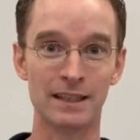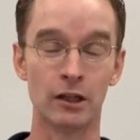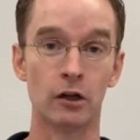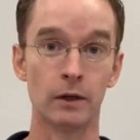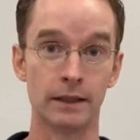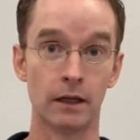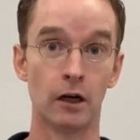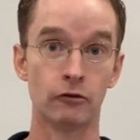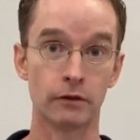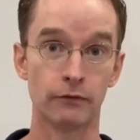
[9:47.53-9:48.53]
you know
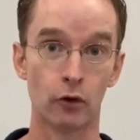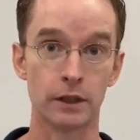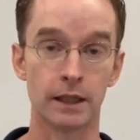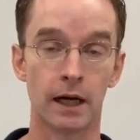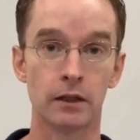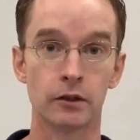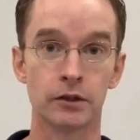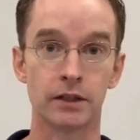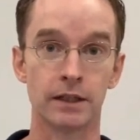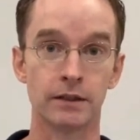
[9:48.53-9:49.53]
the
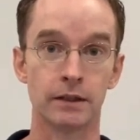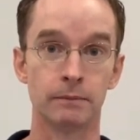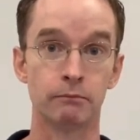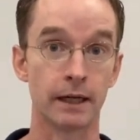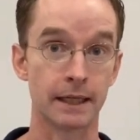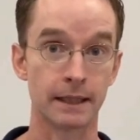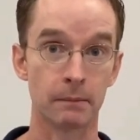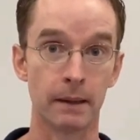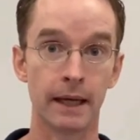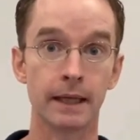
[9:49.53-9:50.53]
$140 isn't
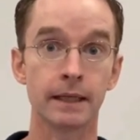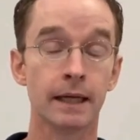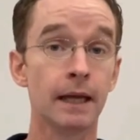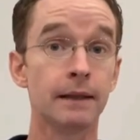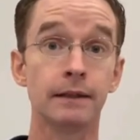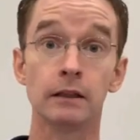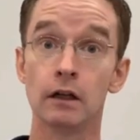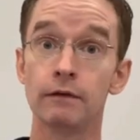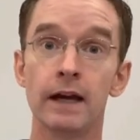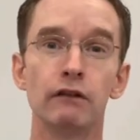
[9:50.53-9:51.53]
breaking the bank then
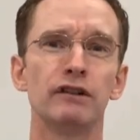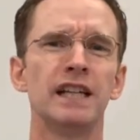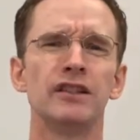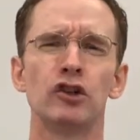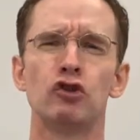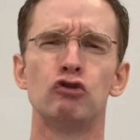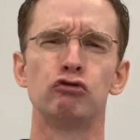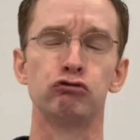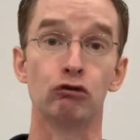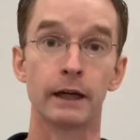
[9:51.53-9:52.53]
the Lovevery is a
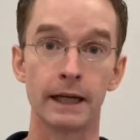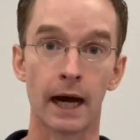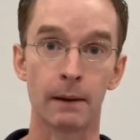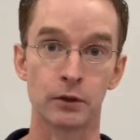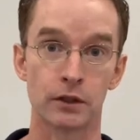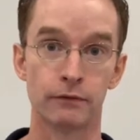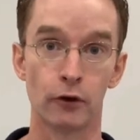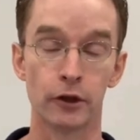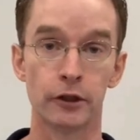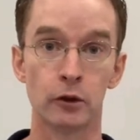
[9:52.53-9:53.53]
great option
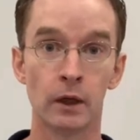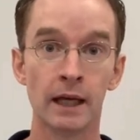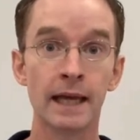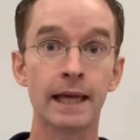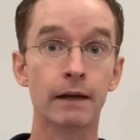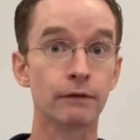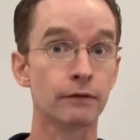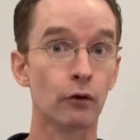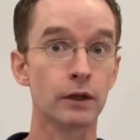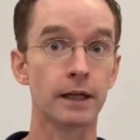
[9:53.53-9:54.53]
for you if
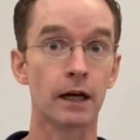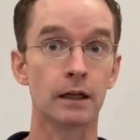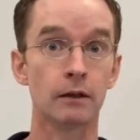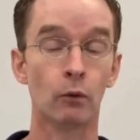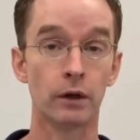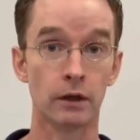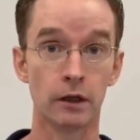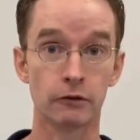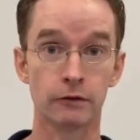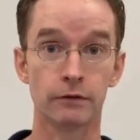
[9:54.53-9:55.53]
the $40
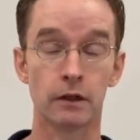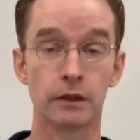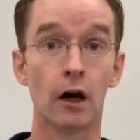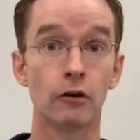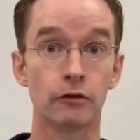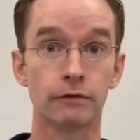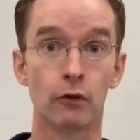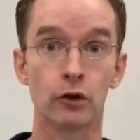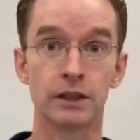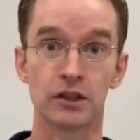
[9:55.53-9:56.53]
100 the
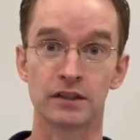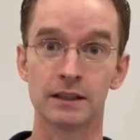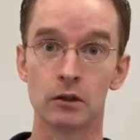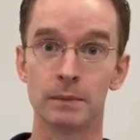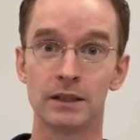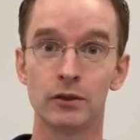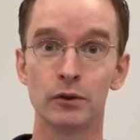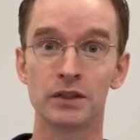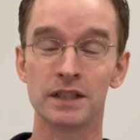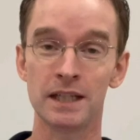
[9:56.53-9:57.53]
140 is just a little bit
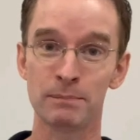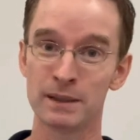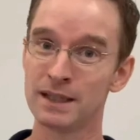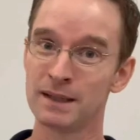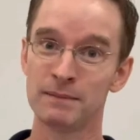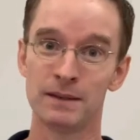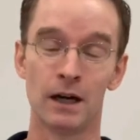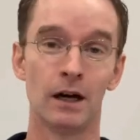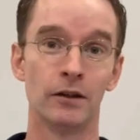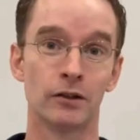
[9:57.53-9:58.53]
too steep
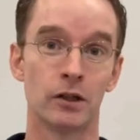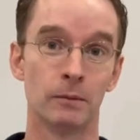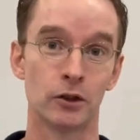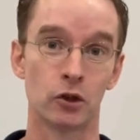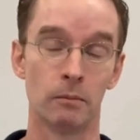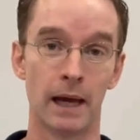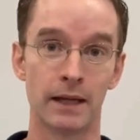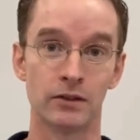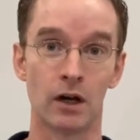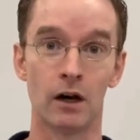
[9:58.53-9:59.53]
the other commercial
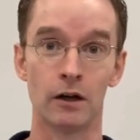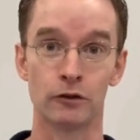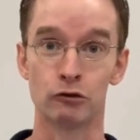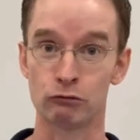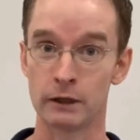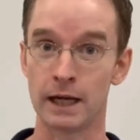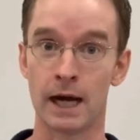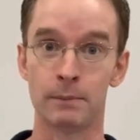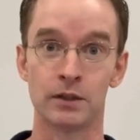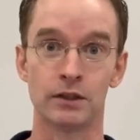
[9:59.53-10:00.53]
mats are great
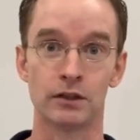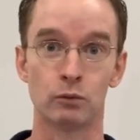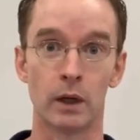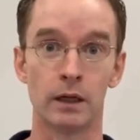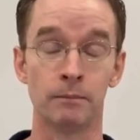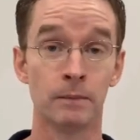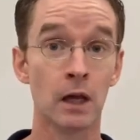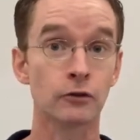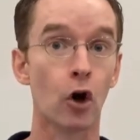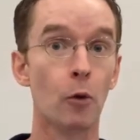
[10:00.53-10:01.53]
options as well
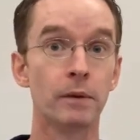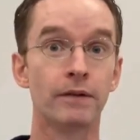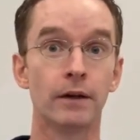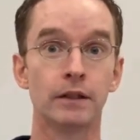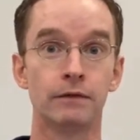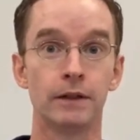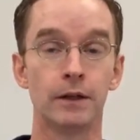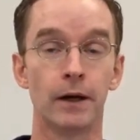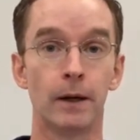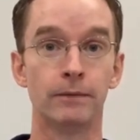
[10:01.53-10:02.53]
so I hope you found this video